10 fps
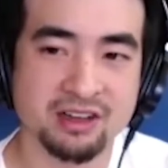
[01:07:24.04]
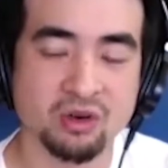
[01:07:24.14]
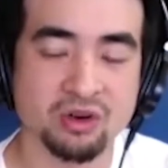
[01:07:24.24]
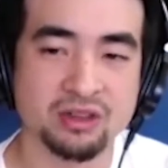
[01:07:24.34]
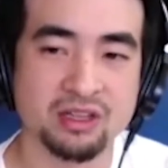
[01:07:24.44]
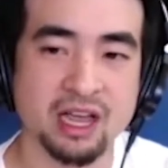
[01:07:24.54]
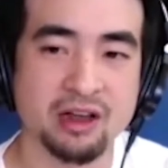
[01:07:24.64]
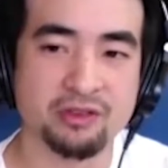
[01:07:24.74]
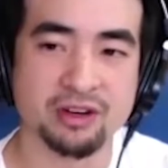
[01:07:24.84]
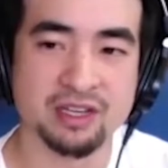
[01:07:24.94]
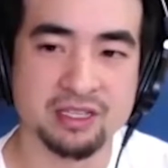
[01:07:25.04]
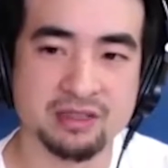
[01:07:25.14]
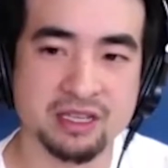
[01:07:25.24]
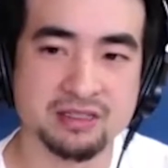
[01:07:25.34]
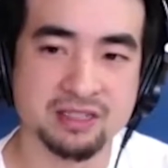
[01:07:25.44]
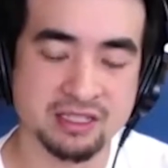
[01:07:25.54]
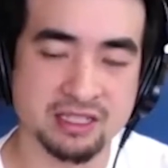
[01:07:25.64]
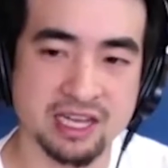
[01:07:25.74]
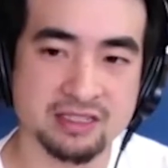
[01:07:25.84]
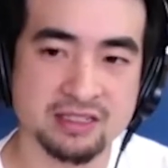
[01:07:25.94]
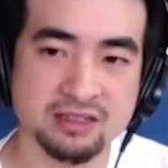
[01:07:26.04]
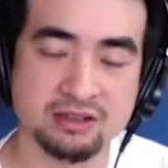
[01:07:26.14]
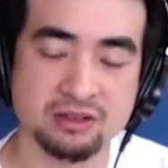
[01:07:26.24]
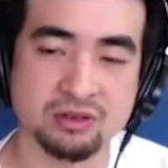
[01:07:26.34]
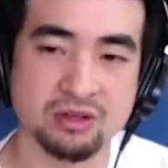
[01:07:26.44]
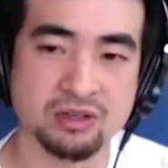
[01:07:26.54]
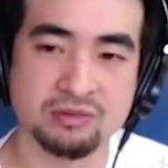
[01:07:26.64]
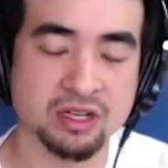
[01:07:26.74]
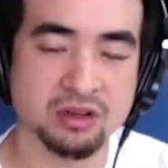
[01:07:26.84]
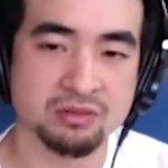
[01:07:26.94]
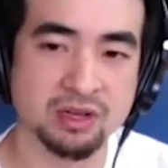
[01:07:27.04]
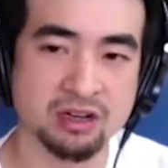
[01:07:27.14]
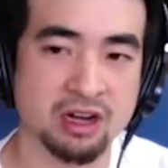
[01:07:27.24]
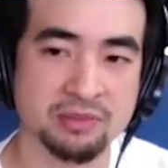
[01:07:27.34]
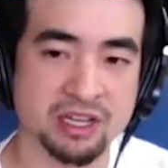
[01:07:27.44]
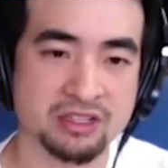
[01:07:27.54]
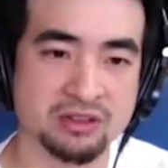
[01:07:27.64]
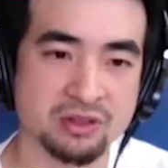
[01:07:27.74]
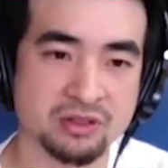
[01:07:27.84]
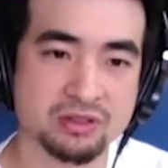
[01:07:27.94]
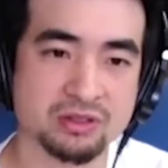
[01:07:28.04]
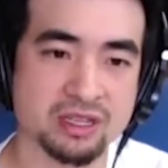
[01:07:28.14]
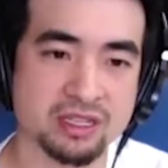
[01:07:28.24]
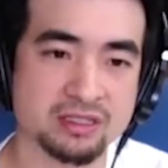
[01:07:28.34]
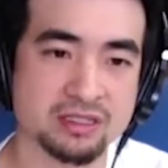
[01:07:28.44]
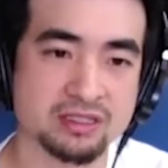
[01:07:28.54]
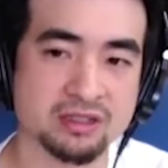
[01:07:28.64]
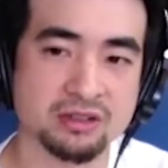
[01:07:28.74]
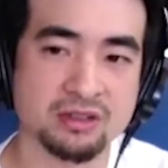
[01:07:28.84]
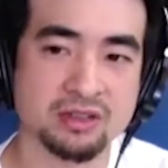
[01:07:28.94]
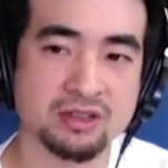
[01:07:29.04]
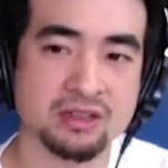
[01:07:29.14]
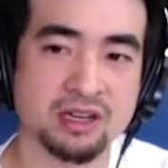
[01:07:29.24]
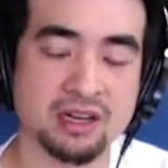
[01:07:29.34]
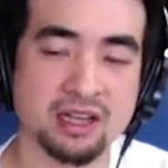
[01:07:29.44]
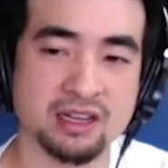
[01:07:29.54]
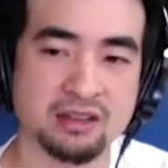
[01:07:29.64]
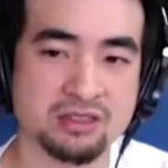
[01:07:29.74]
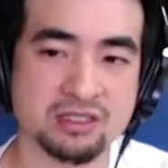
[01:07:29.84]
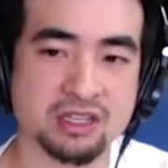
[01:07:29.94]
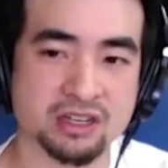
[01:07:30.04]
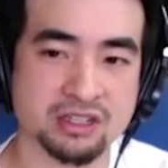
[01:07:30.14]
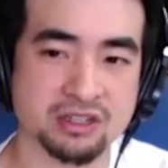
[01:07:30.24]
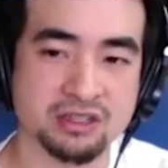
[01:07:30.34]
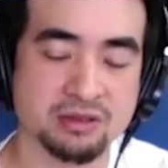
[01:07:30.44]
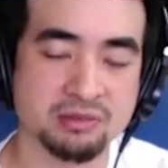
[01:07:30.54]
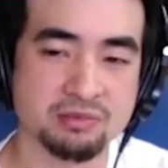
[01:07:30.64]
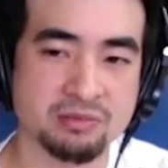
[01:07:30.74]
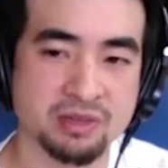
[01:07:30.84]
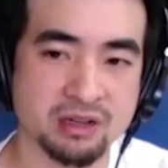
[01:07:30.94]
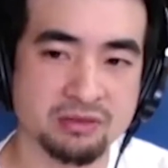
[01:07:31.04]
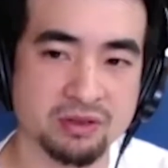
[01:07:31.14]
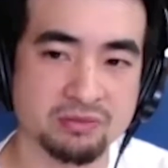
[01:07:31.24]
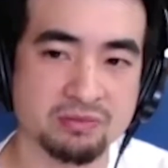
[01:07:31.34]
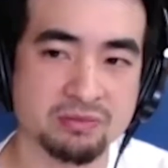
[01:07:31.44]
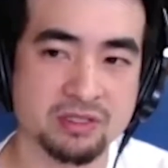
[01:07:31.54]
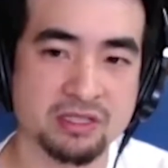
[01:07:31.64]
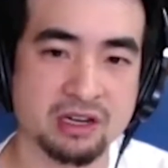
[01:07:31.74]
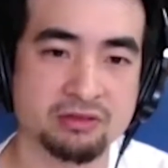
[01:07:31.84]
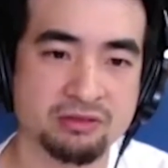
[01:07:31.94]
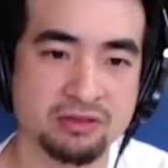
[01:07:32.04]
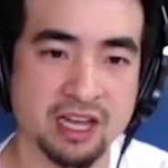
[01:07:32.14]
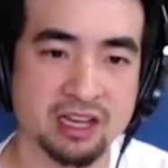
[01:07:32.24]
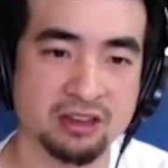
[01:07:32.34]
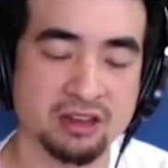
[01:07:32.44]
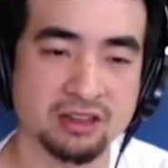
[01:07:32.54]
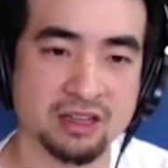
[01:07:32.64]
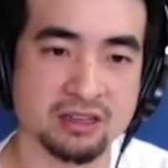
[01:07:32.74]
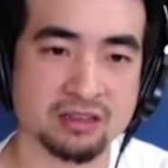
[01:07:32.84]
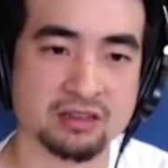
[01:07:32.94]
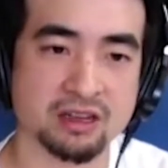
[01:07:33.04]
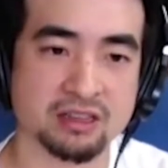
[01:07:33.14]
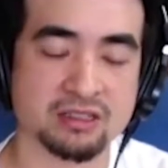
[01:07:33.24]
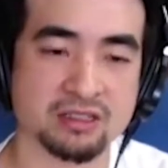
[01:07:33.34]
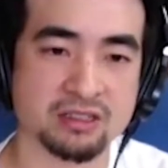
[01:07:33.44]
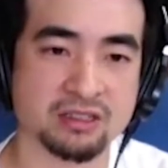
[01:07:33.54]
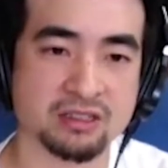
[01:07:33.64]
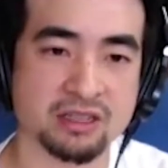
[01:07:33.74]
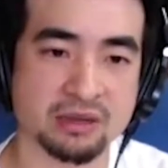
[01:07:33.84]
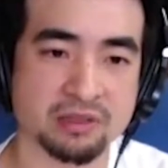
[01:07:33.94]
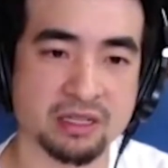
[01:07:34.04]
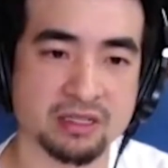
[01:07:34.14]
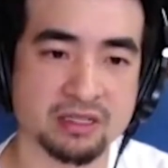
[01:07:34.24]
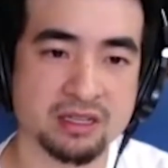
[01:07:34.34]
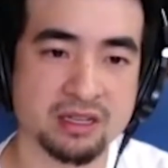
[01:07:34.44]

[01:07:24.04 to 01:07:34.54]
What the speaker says: or the effort is less, or a combination of those two things. And so at any juncture, it's a meaningful self dialogue that constantly should take place.